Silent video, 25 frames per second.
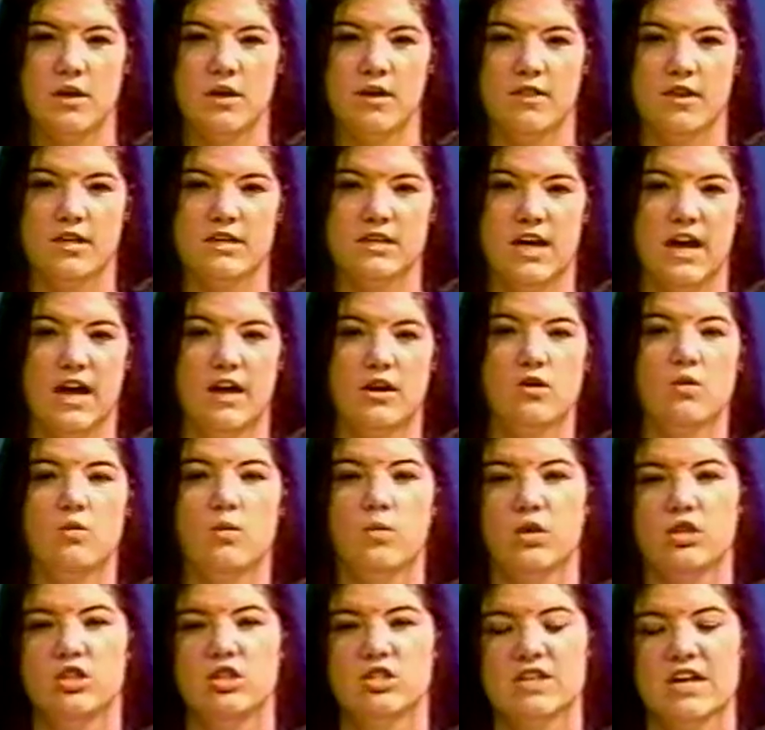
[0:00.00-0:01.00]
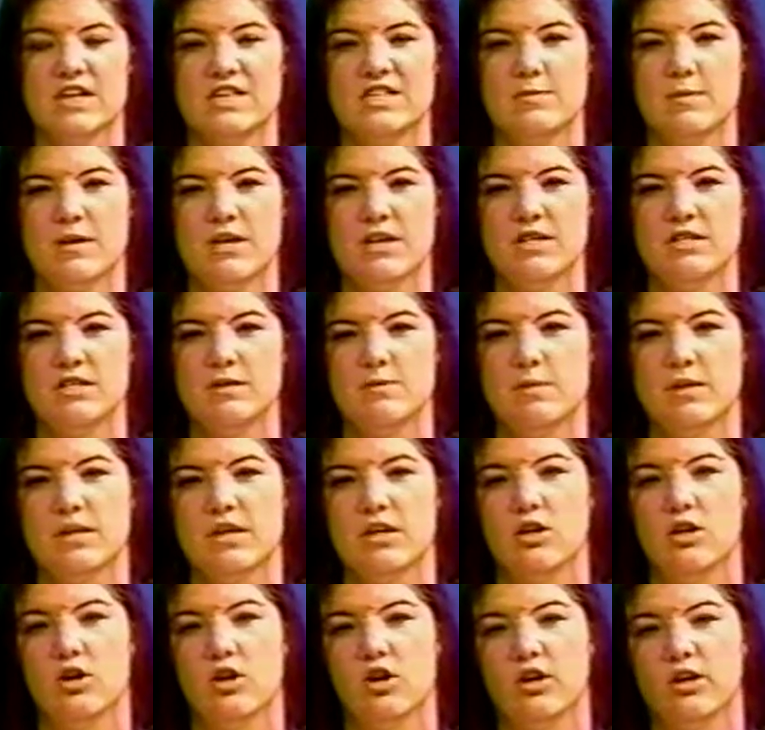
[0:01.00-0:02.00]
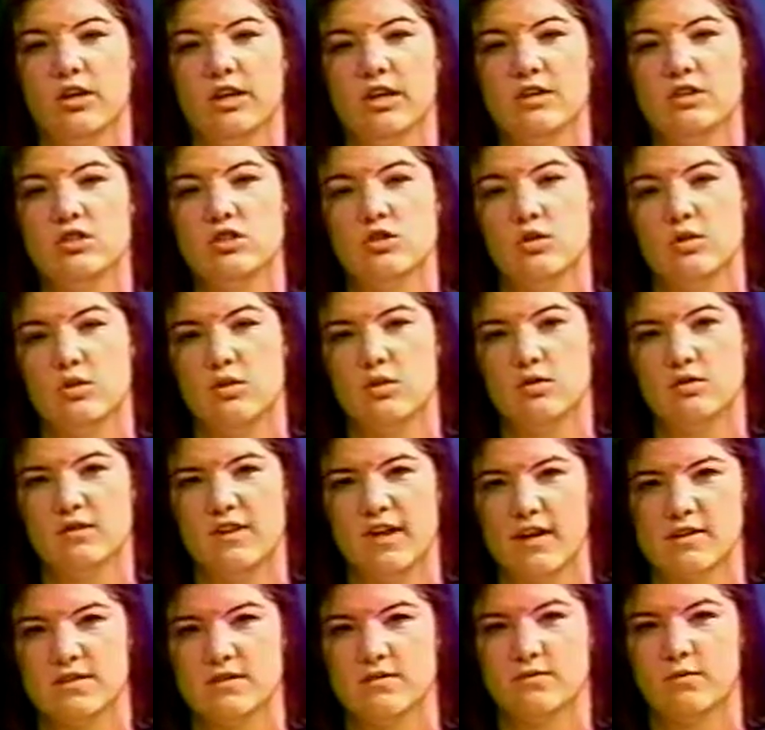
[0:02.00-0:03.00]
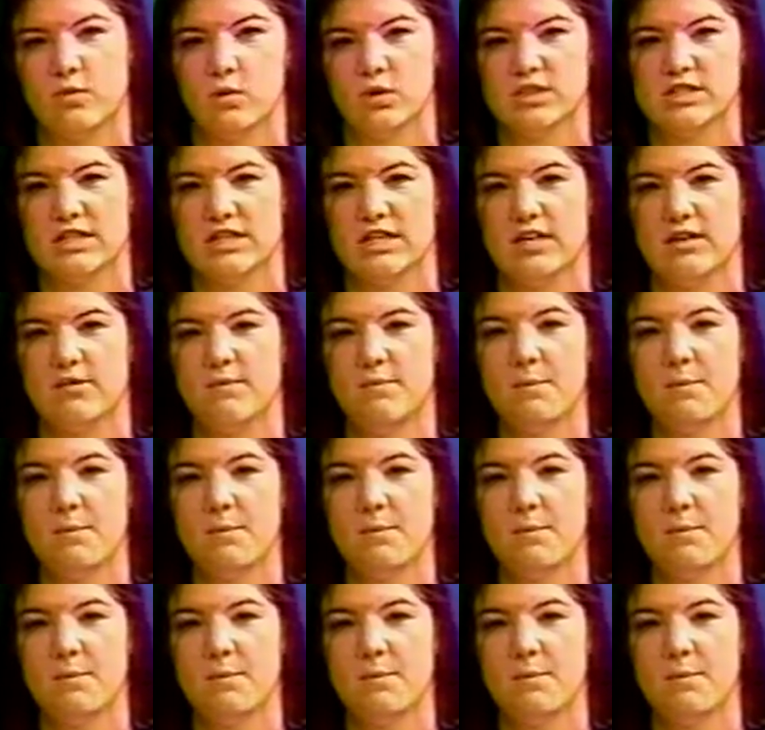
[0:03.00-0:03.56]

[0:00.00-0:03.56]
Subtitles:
the den, which is estimated to be early 2014.